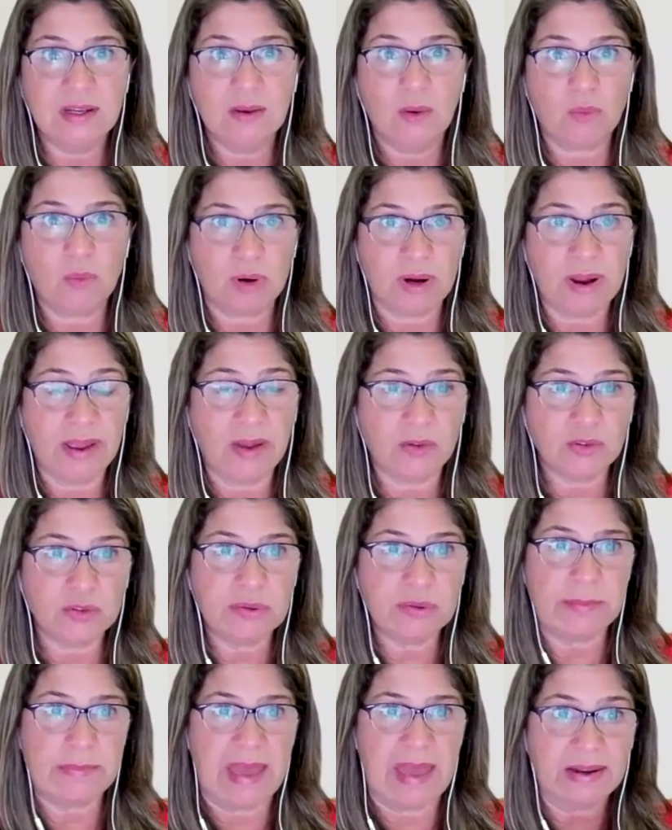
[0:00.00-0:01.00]
Or how do
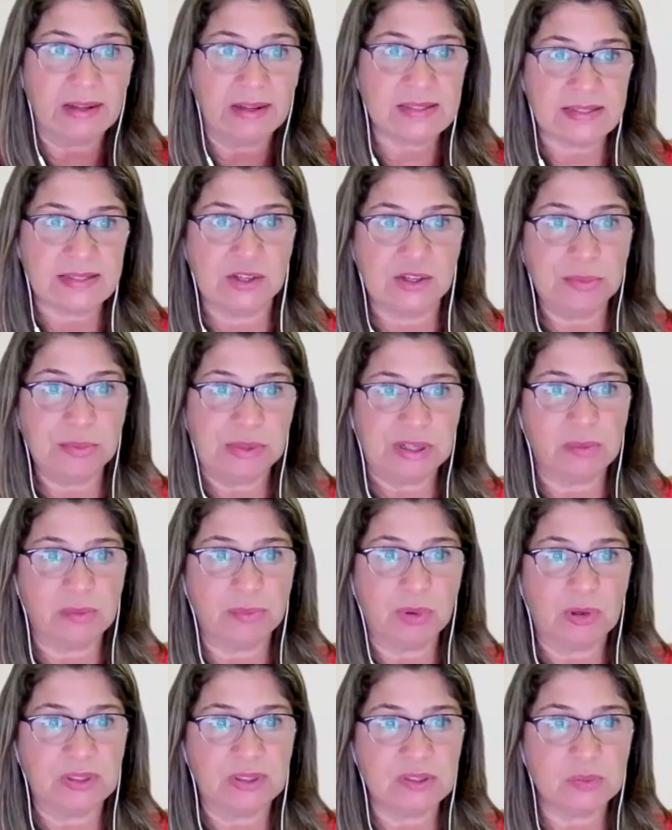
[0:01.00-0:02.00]
we balance the human
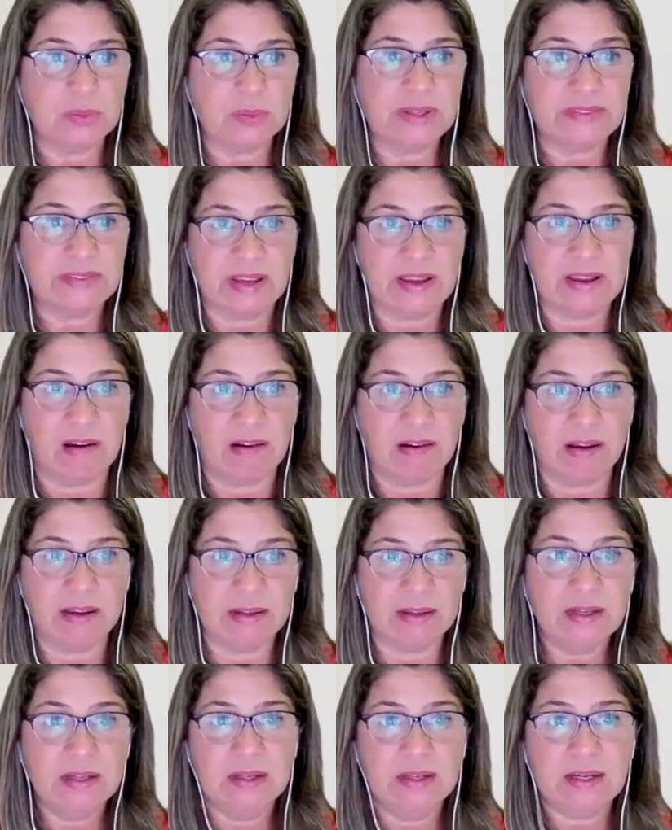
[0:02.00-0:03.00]
component with AI
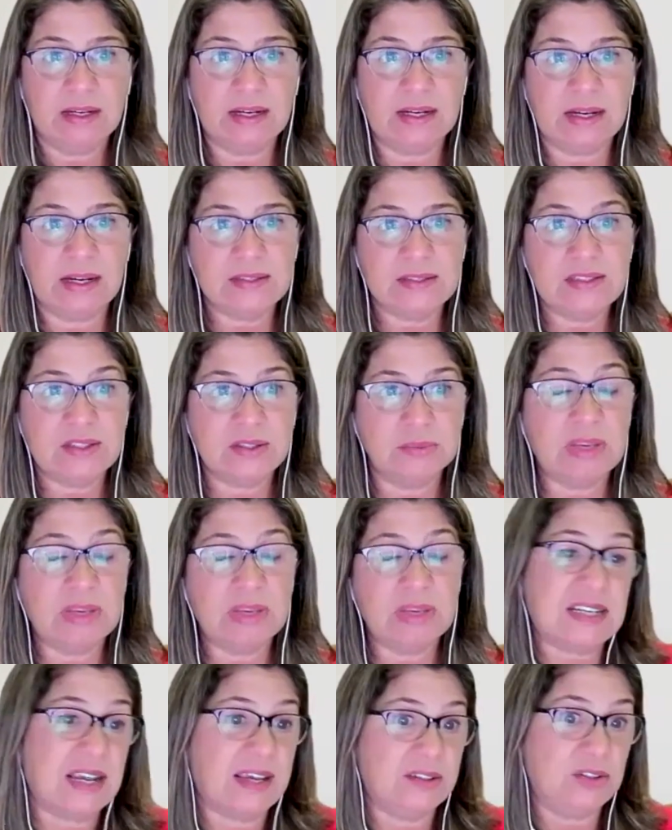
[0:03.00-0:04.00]
to
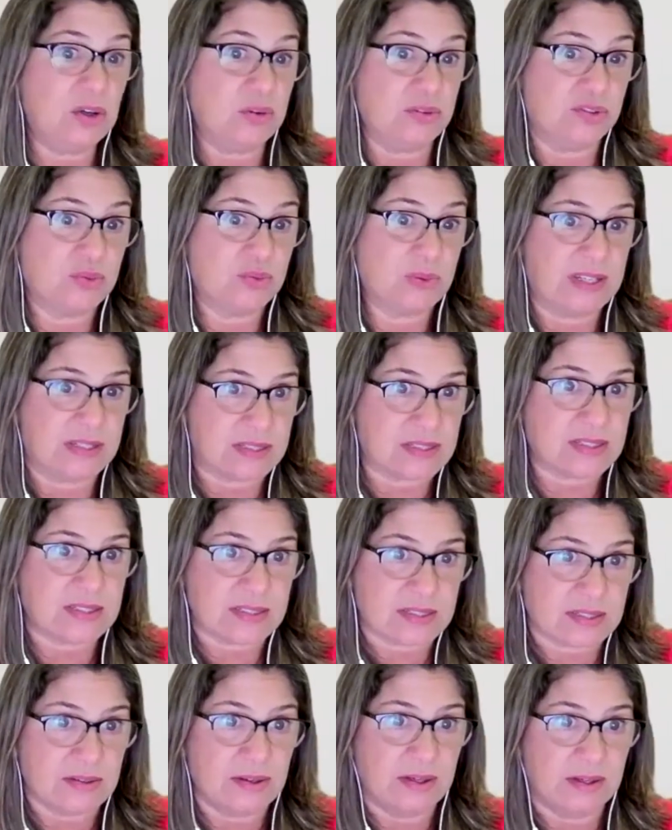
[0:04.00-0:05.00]
mitigate those risks?